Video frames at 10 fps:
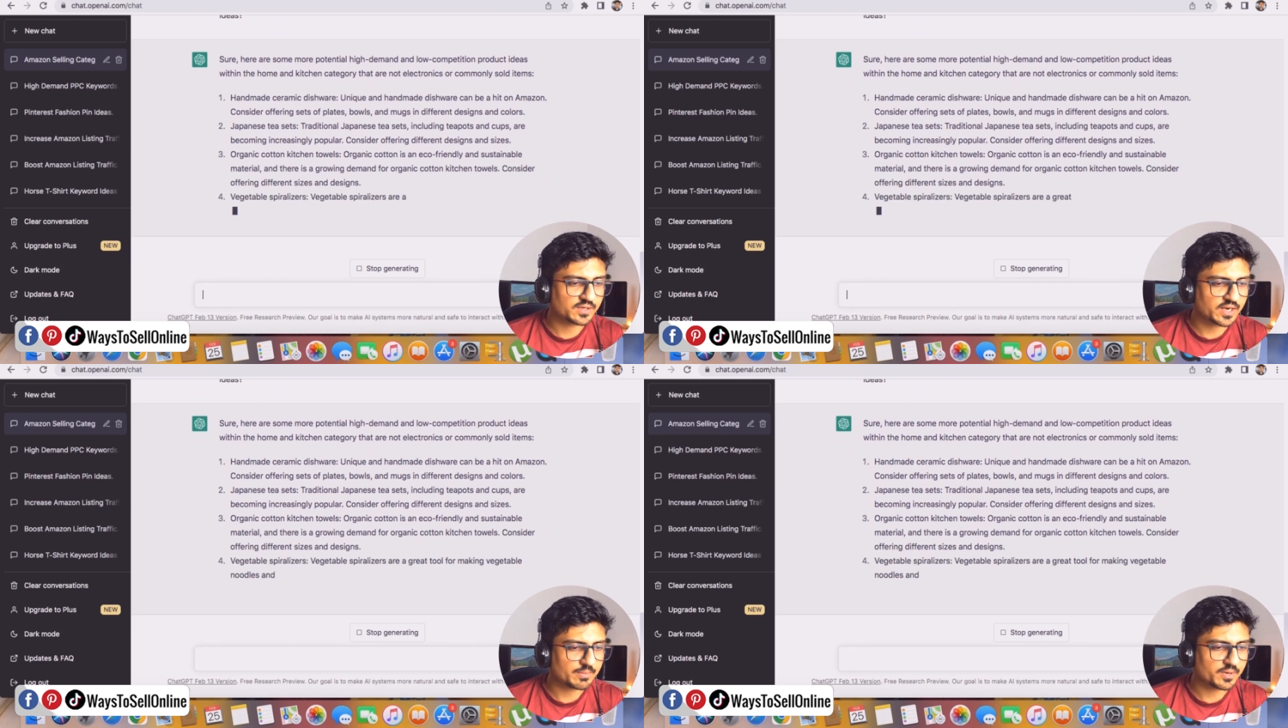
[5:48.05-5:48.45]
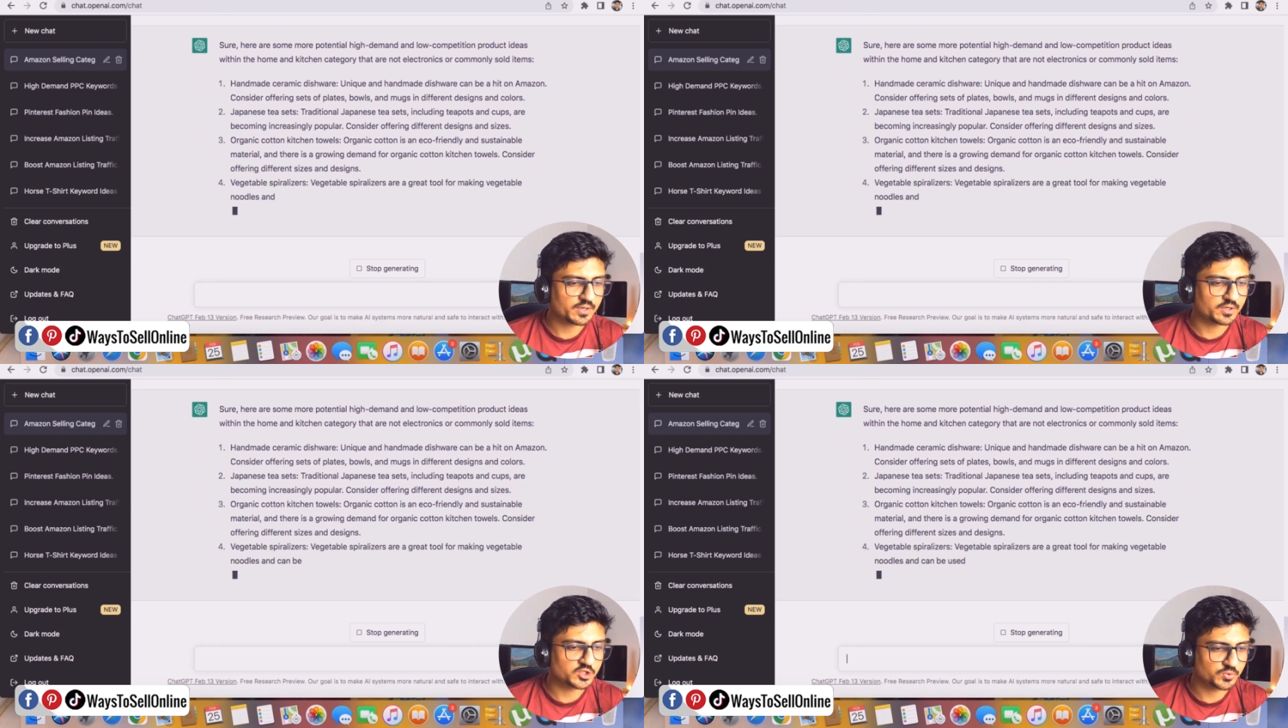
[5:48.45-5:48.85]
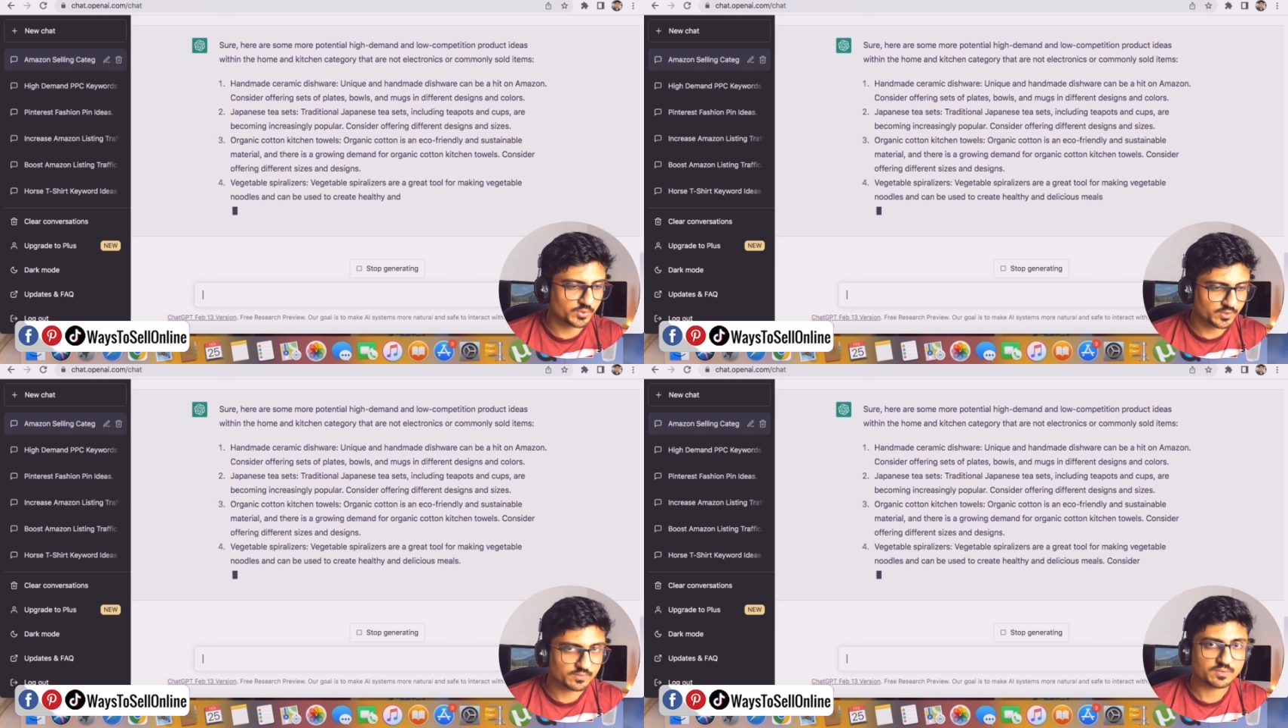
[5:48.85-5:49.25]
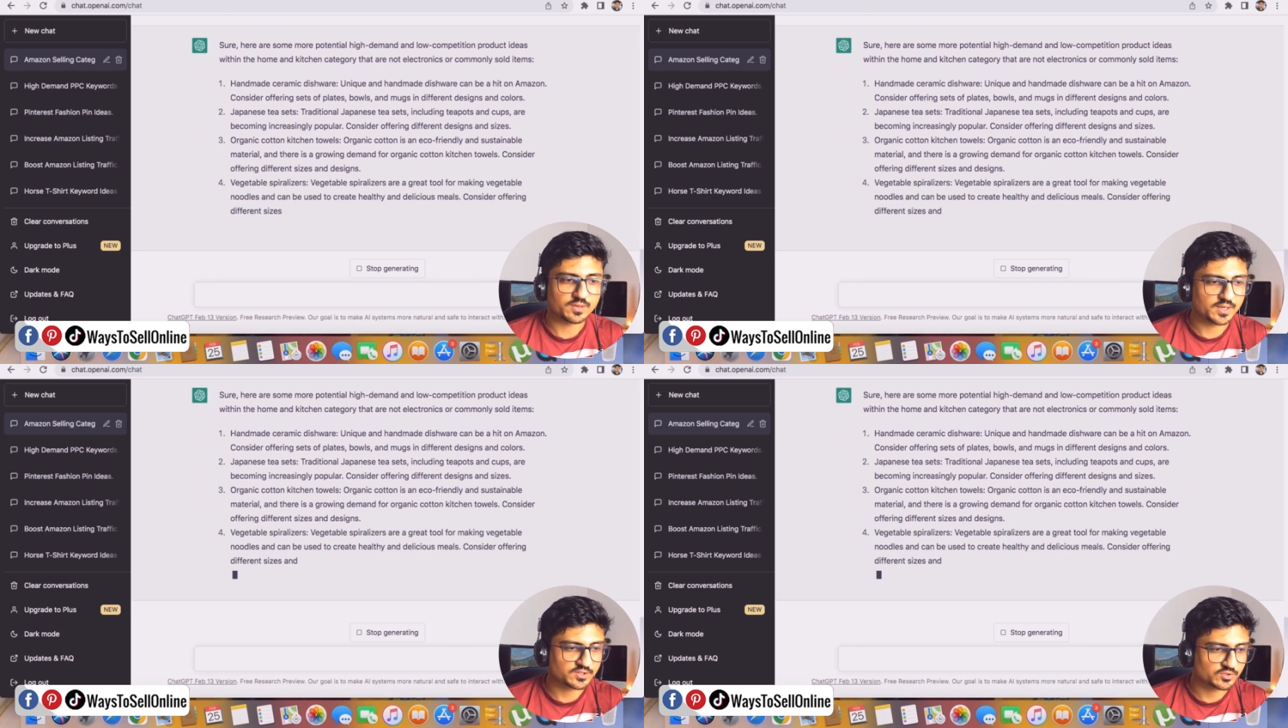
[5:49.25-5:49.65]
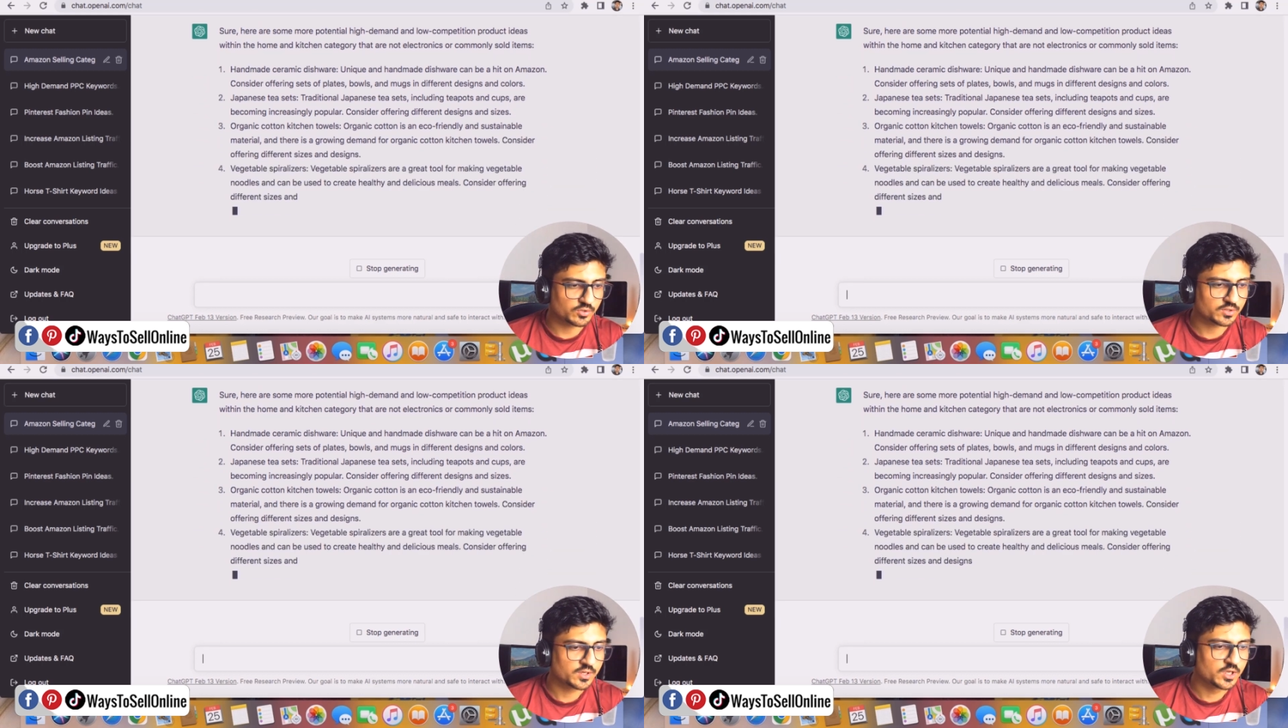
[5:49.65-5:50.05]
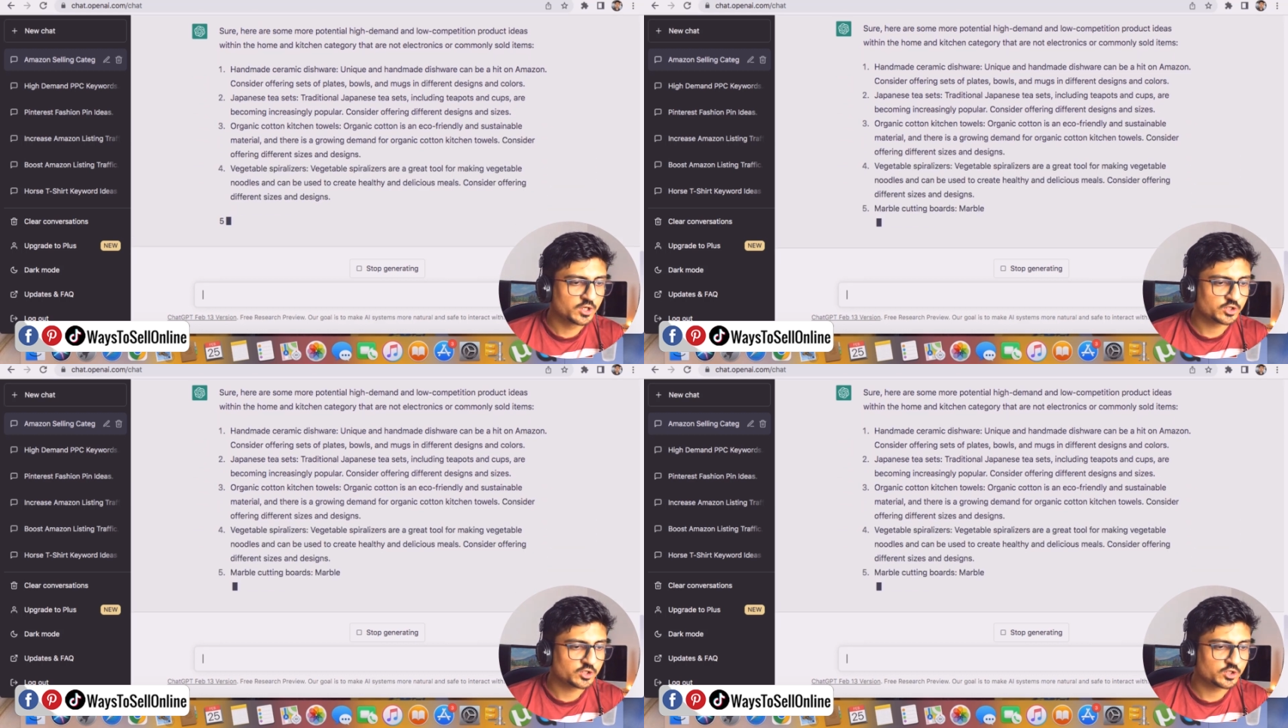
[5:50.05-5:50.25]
ceramic dishware. It's good.